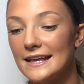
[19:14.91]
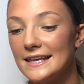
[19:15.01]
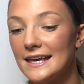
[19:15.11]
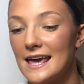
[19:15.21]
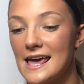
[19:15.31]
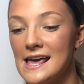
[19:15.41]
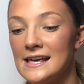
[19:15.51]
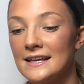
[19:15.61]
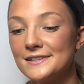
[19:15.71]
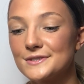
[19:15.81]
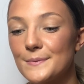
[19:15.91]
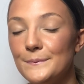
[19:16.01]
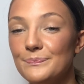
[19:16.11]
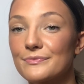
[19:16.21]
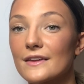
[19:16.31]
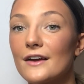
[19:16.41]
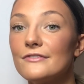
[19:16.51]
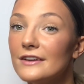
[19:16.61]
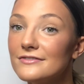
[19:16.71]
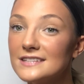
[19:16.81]
He is
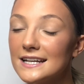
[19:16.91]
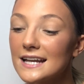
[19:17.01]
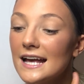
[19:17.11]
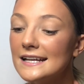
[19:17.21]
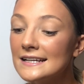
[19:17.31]
16